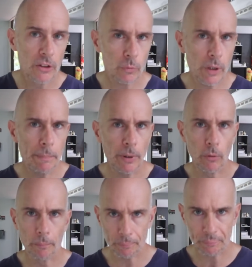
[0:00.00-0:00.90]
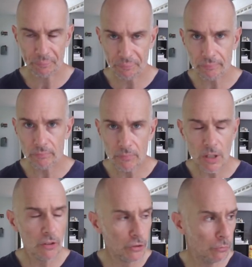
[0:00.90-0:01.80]
So we built
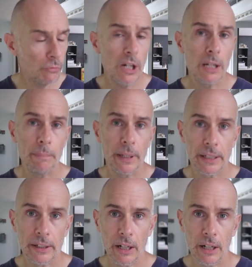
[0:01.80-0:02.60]
some really big,